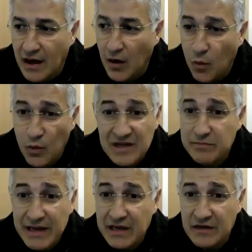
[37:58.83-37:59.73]
Will
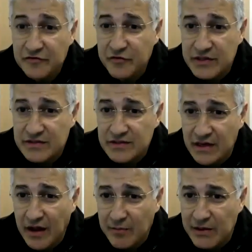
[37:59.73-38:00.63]
it make a difference
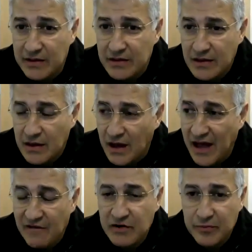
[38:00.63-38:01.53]
in Lebanon,
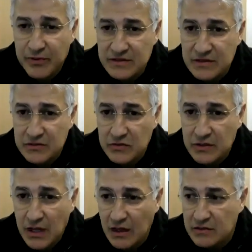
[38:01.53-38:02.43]
having a president
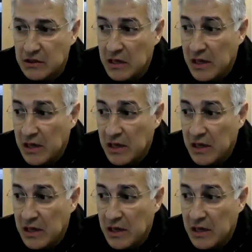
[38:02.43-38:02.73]
or not?